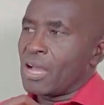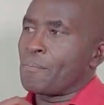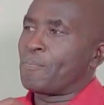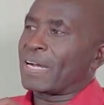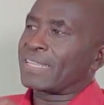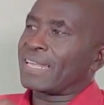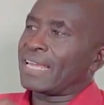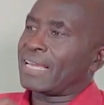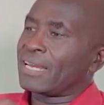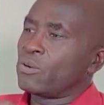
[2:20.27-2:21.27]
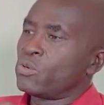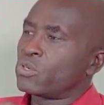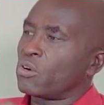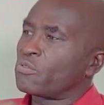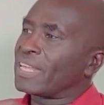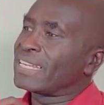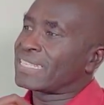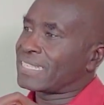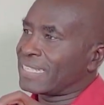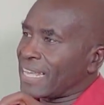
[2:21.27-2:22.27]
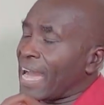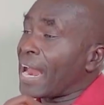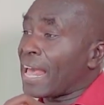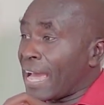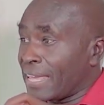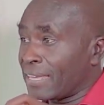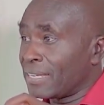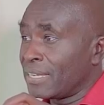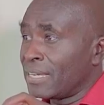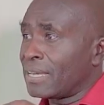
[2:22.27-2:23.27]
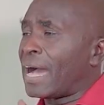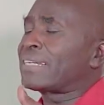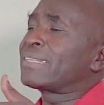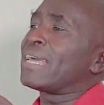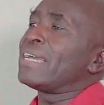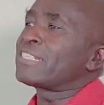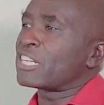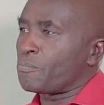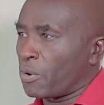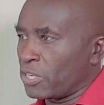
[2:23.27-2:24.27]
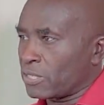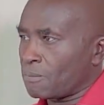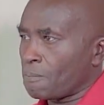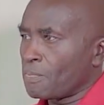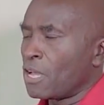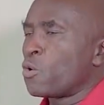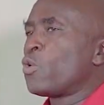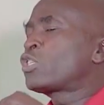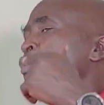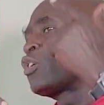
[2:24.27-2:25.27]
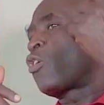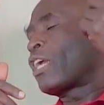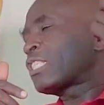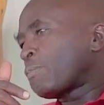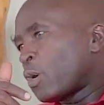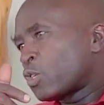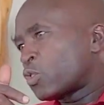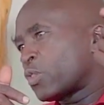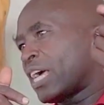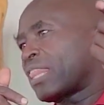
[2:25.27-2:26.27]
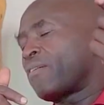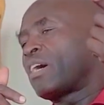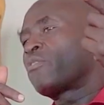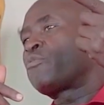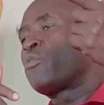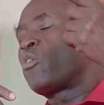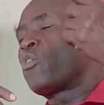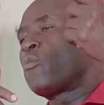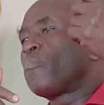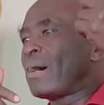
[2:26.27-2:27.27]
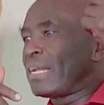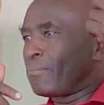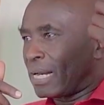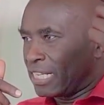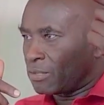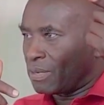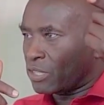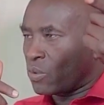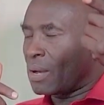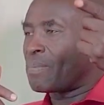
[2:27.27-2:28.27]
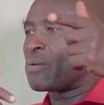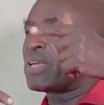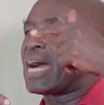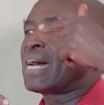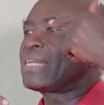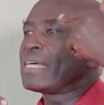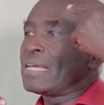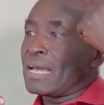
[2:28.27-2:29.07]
but the likelihood of the risks they are high at the entry point, which will correspond to the other one for management, whereby we had